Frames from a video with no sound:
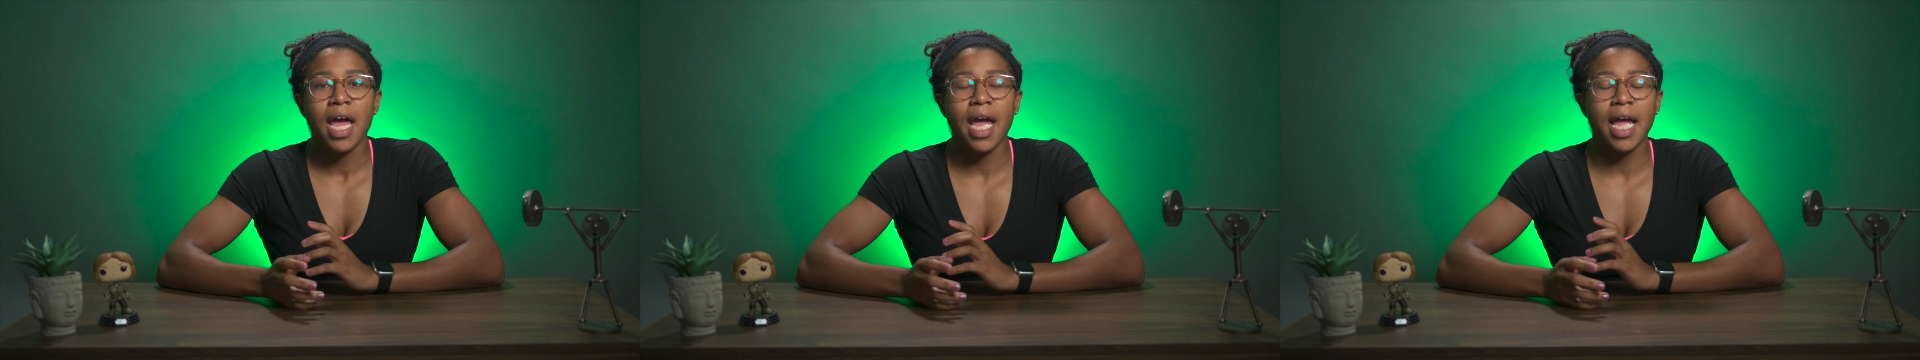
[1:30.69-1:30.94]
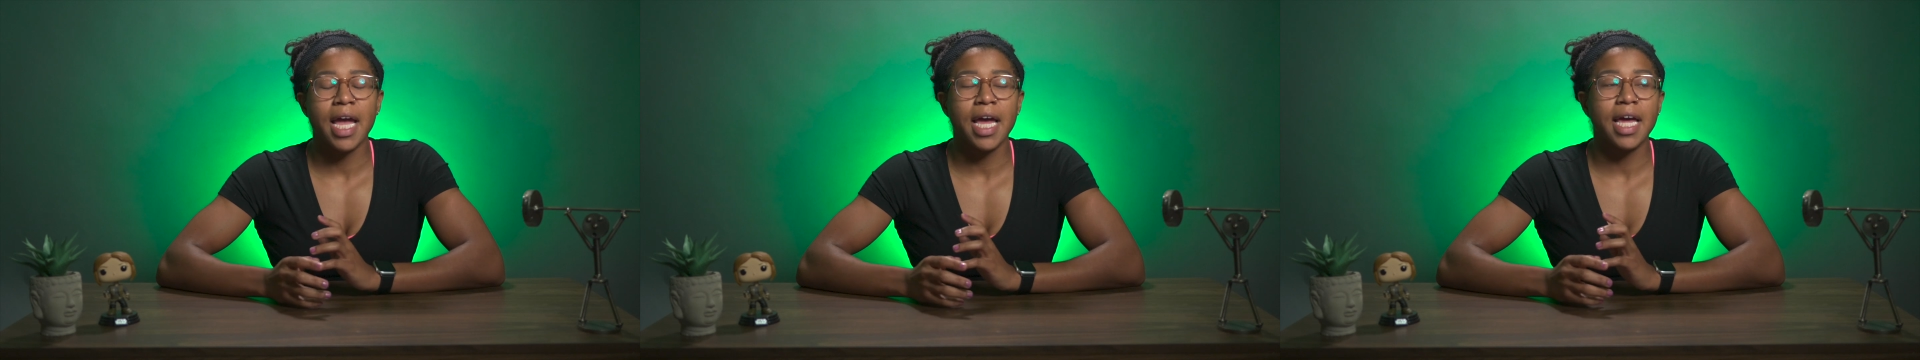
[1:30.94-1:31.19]

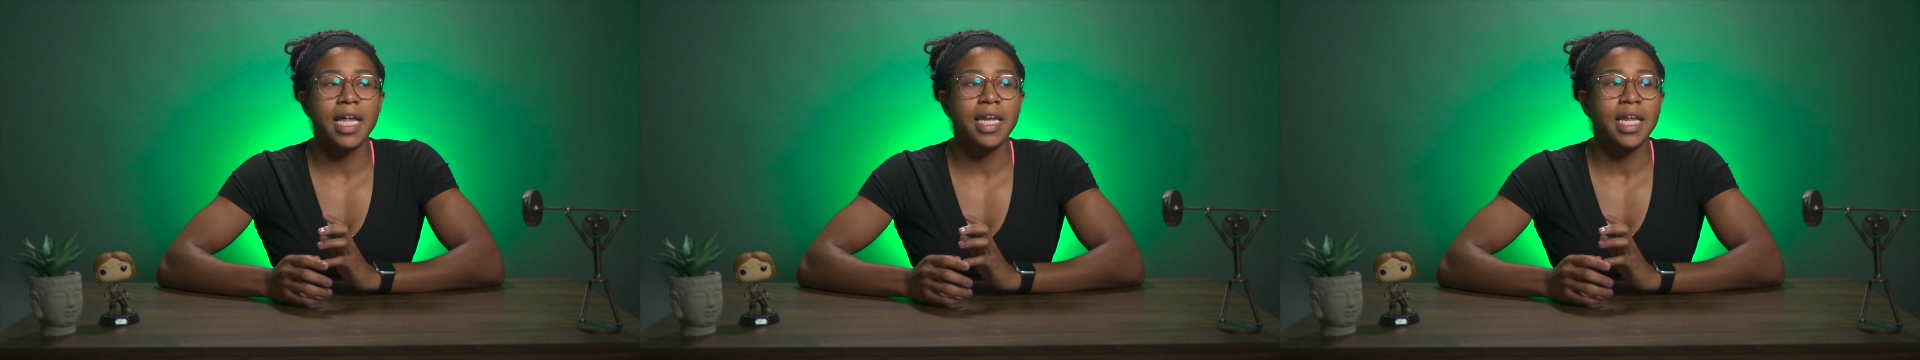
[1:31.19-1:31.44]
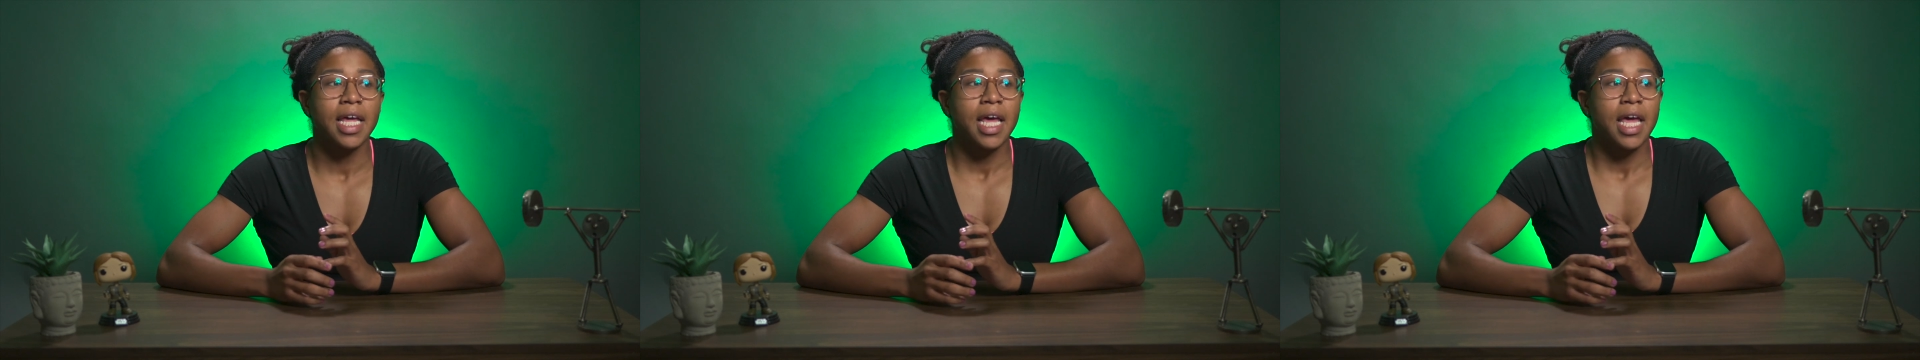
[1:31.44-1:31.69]

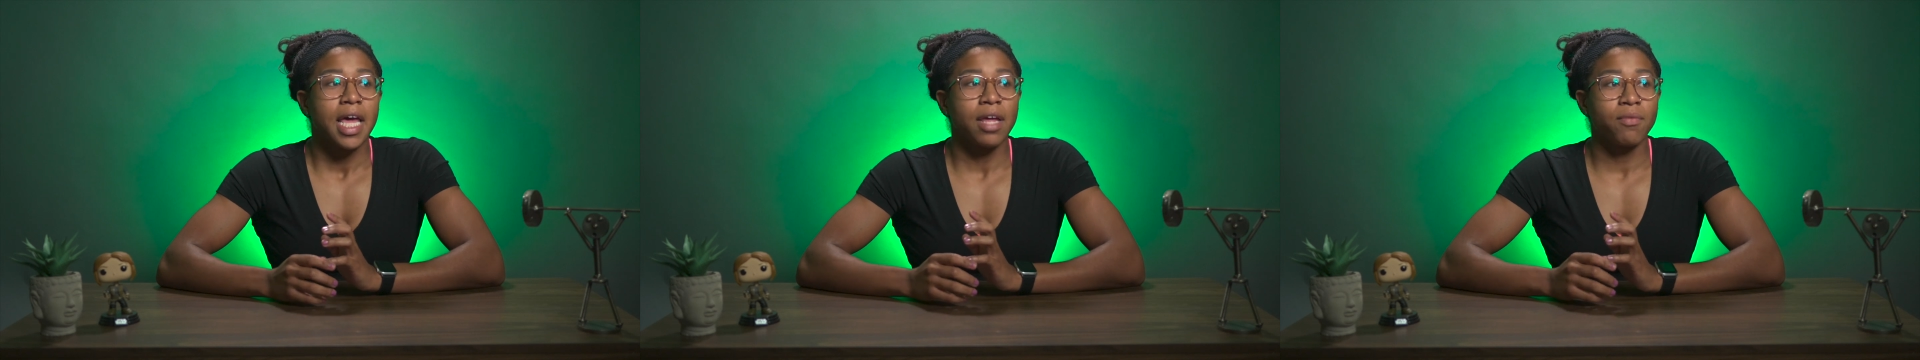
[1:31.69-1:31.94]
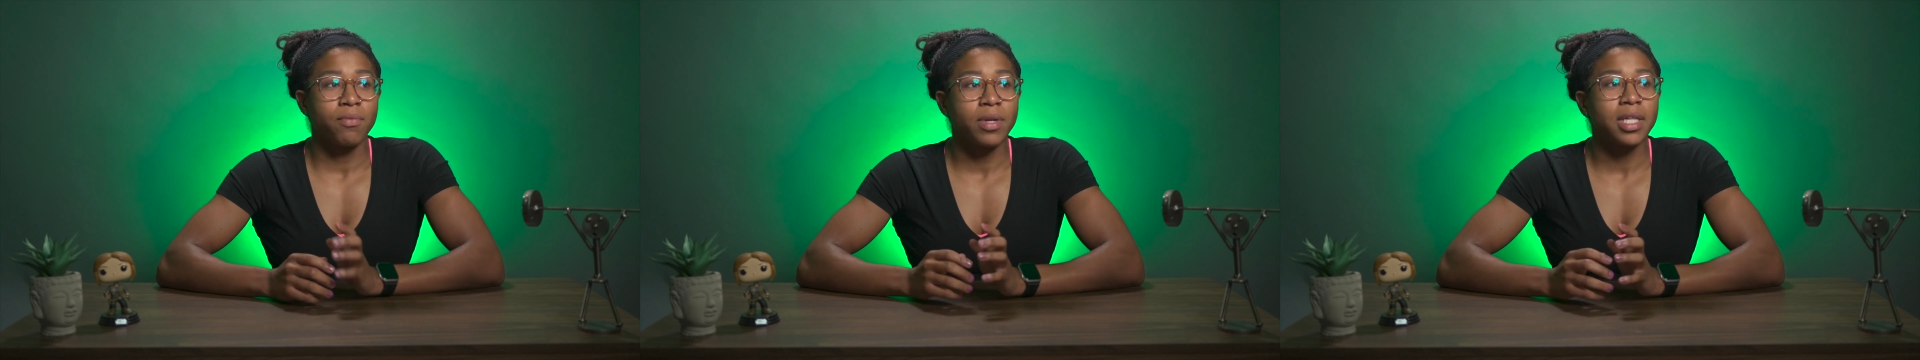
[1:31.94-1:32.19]
And
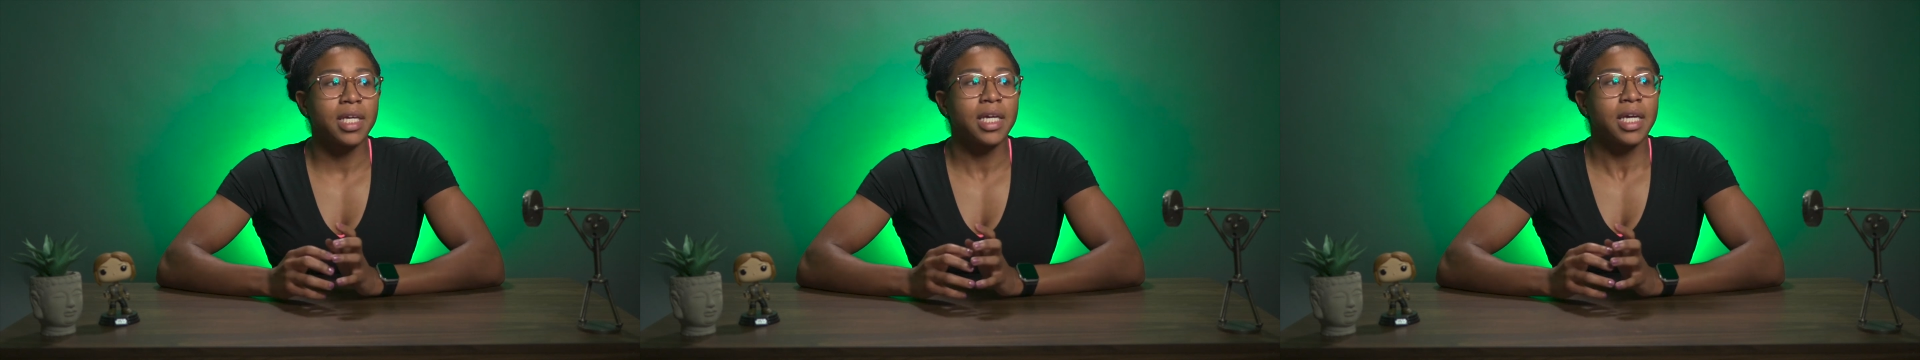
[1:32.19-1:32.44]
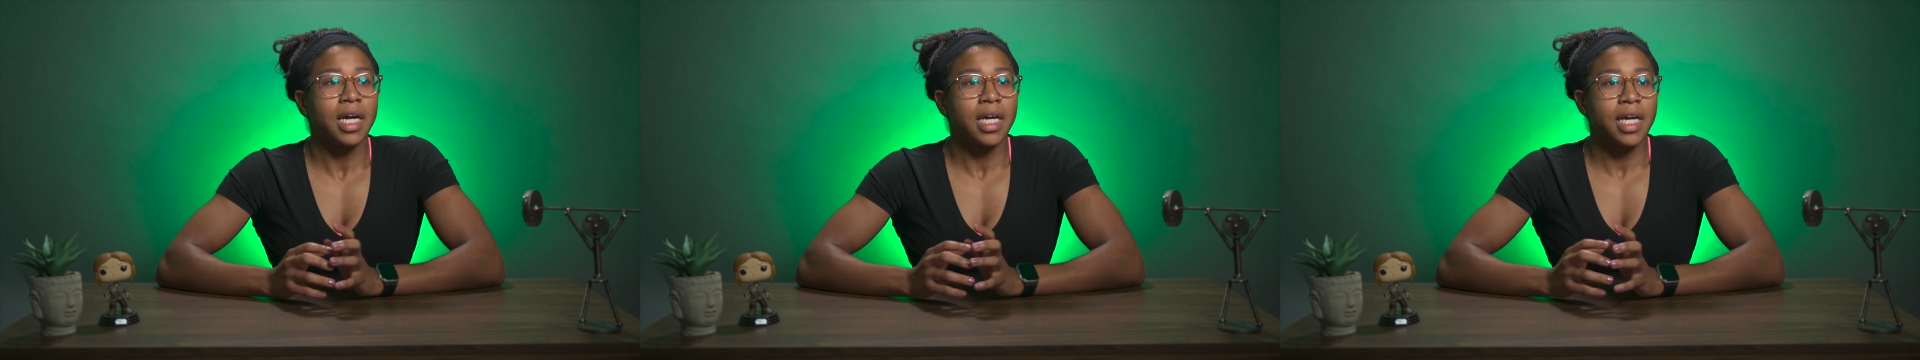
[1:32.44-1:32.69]
it
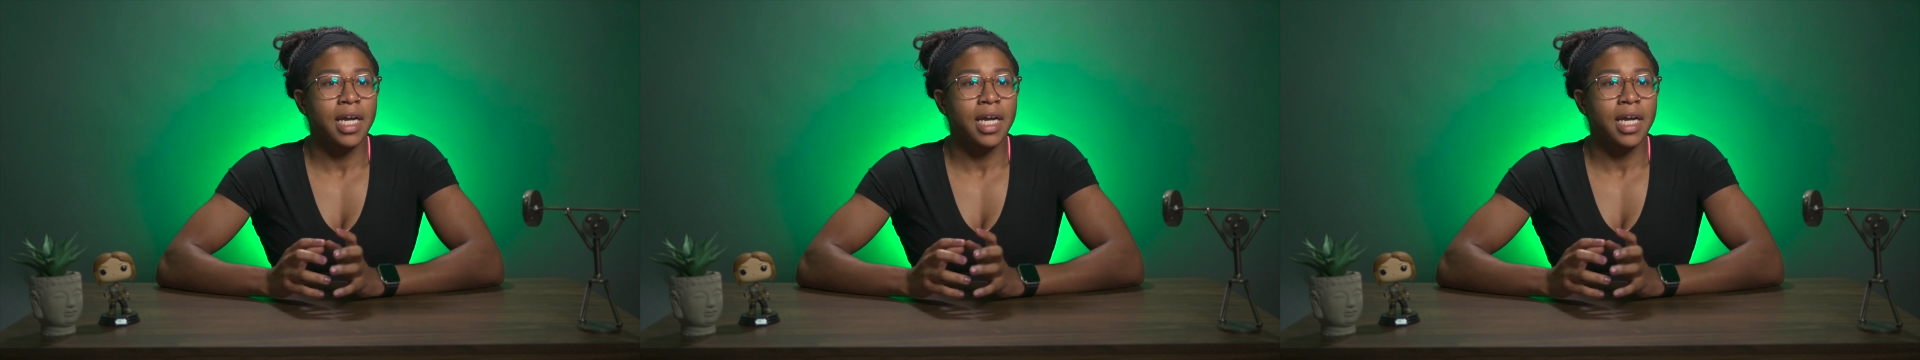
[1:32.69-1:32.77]
really